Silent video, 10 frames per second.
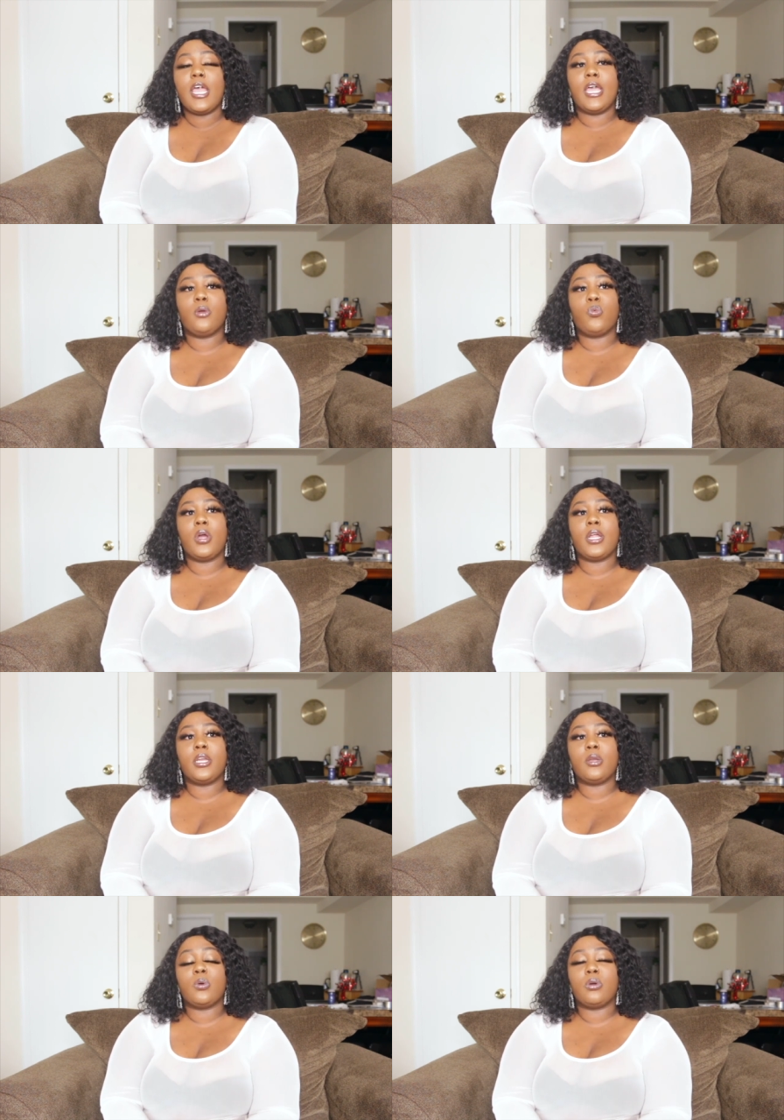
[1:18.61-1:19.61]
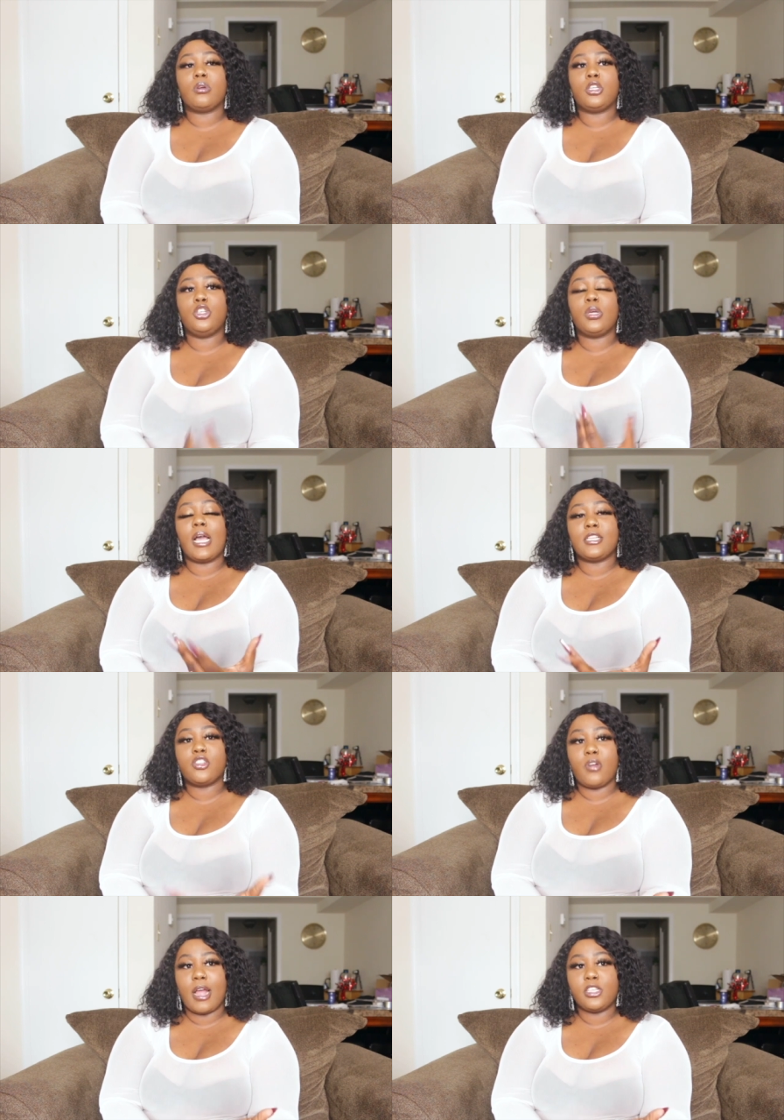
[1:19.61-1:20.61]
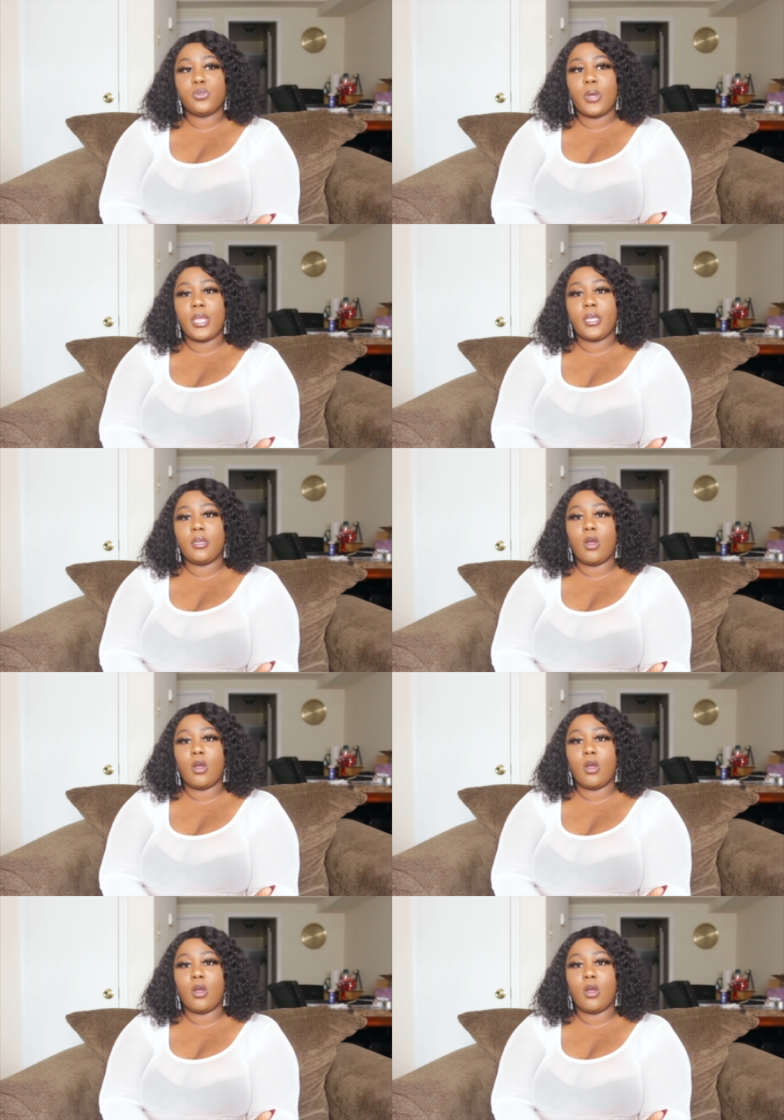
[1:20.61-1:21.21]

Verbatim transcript: and when you guys graduate,